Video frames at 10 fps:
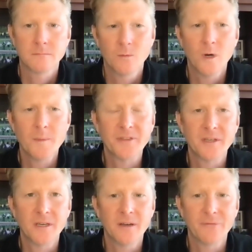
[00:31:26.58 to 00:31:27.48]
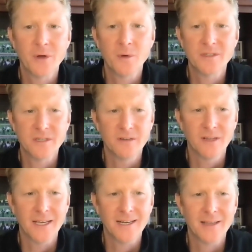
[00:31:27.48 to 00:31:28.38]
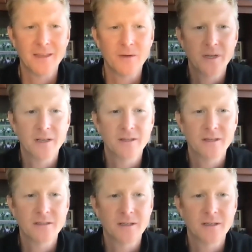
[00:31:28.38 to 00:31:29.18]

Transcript: What about the frequency of light? I think we get these.